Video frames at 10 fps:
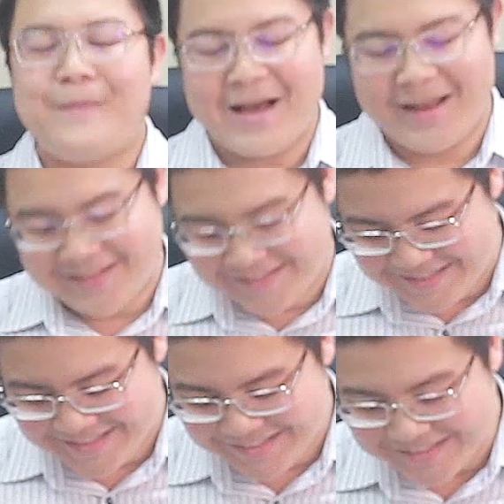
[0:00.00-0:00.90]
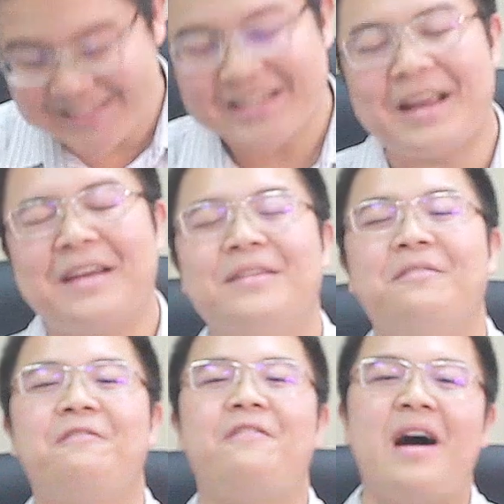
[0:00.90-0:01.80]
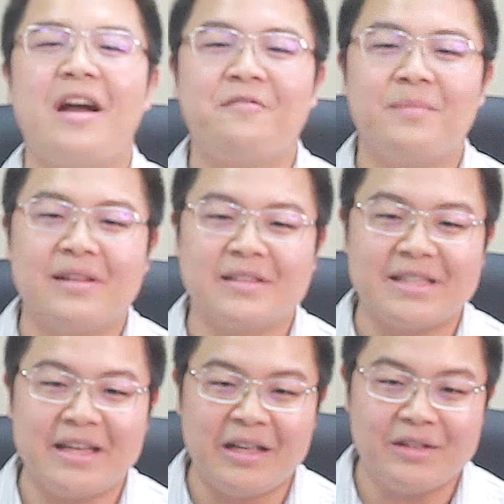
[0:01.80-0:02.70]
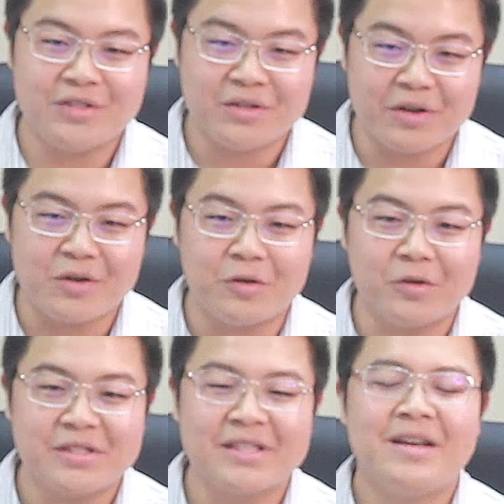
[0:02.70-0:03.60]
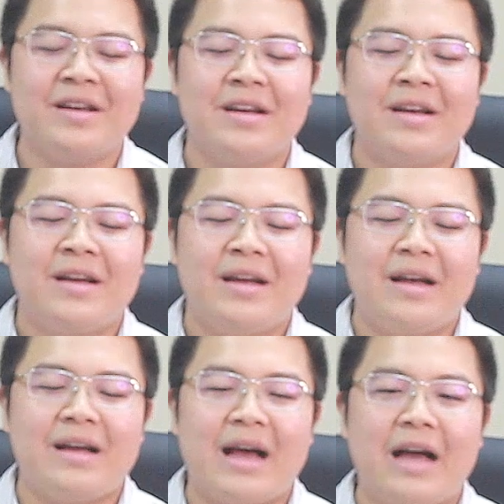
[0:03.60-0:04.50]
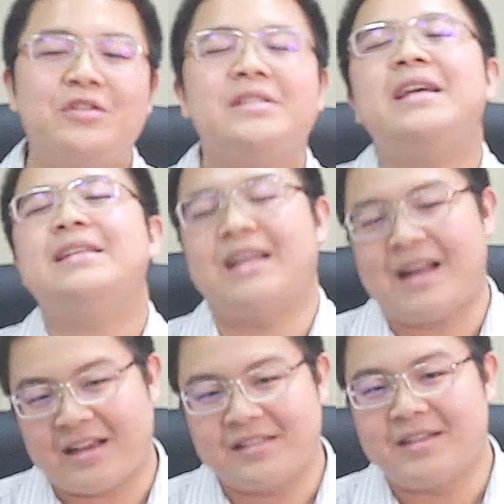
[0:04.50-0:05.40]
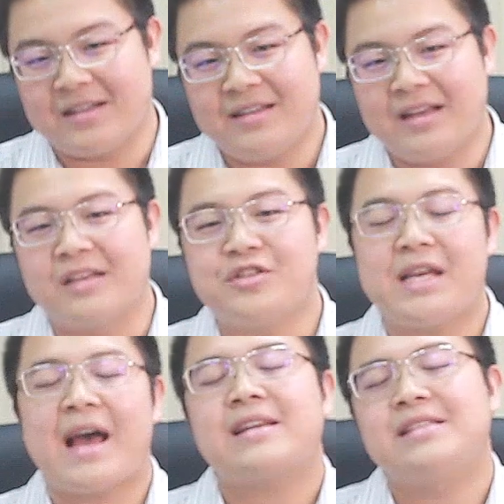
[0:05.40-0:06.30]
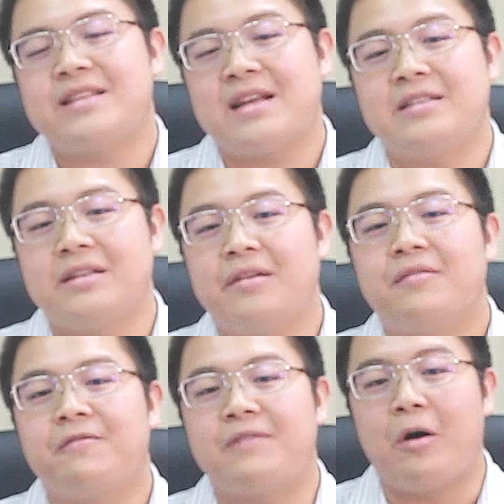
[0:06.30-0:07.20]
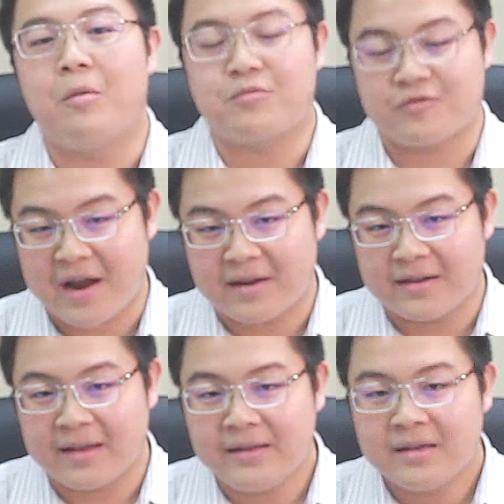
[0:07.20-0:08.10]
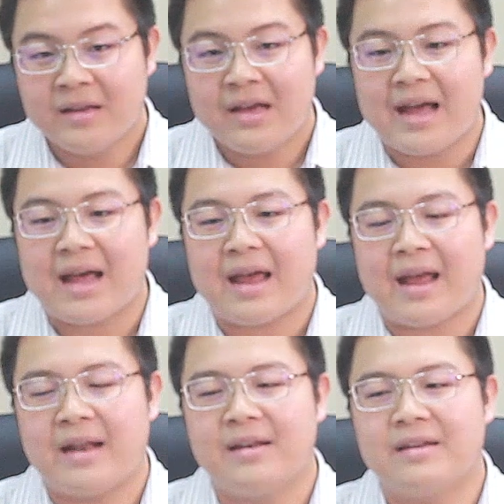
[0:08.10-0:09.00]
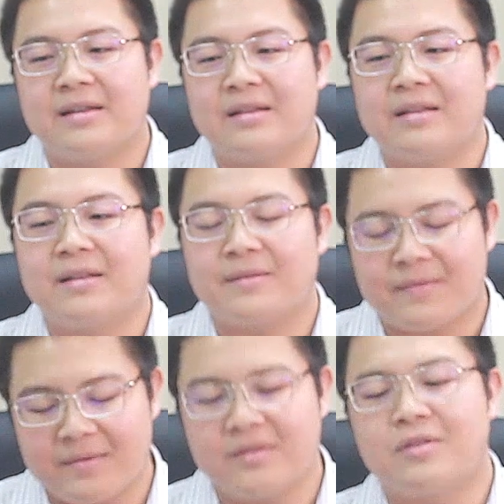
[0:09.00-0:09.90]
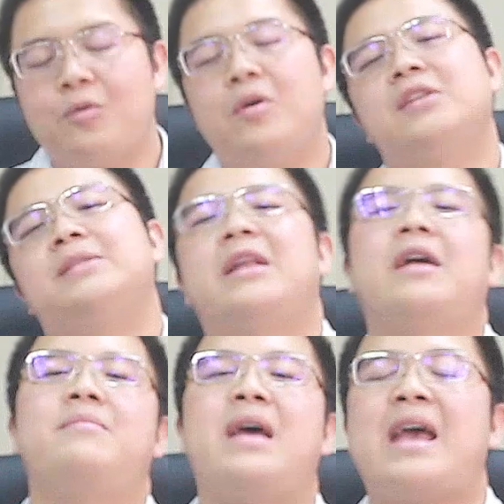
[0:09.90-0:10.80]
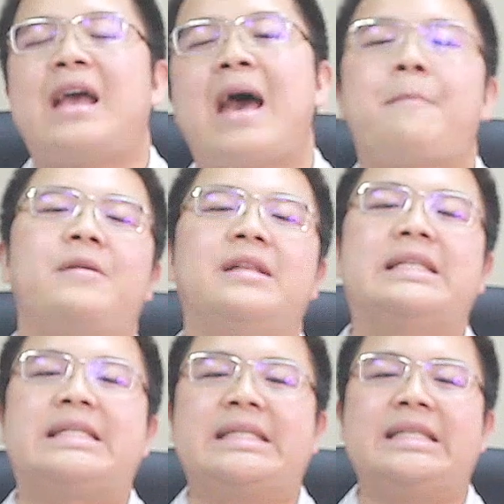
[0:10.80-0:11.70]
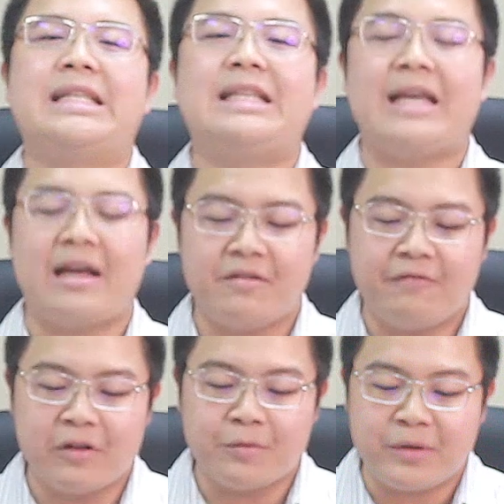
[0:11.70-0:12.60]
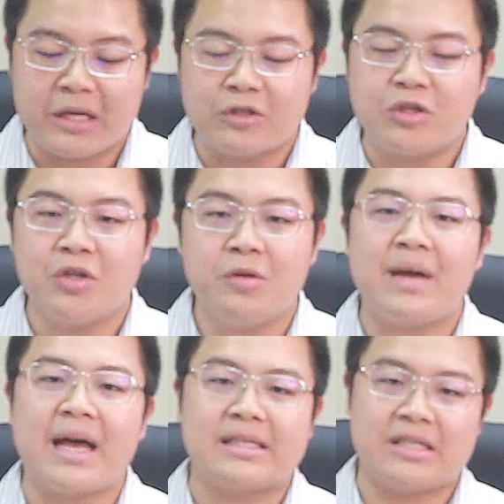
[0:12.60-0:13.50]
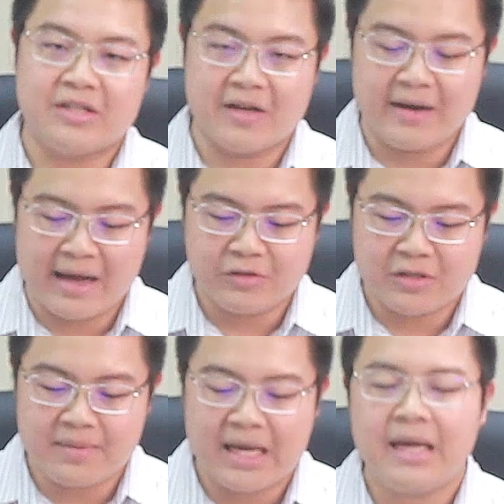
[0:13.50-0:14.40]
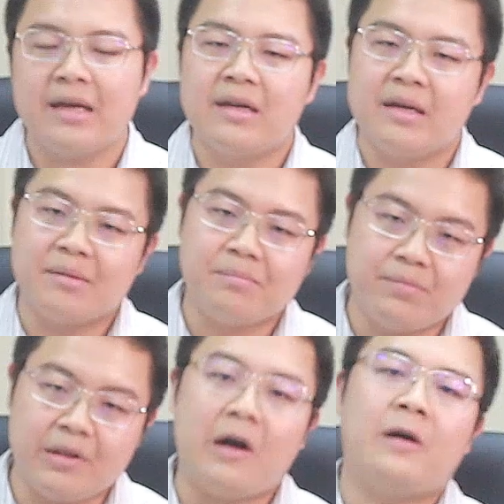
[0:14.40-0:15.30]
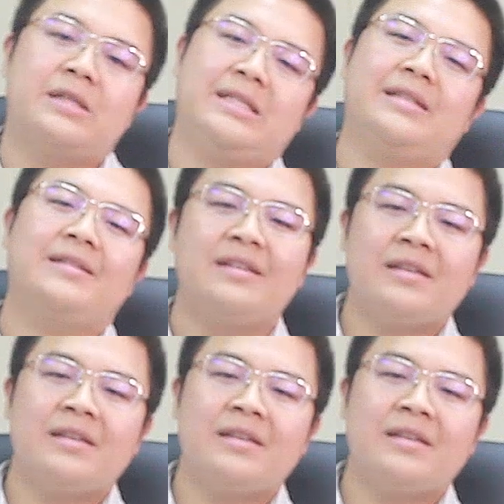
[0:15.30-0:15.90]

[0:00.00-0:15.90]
But you see, 5 months into the course, I should say it's an accident. She accidentally fell pregnant, and the worst nightmare had happened. The other fallopian tube, as it turned out to be, blocked.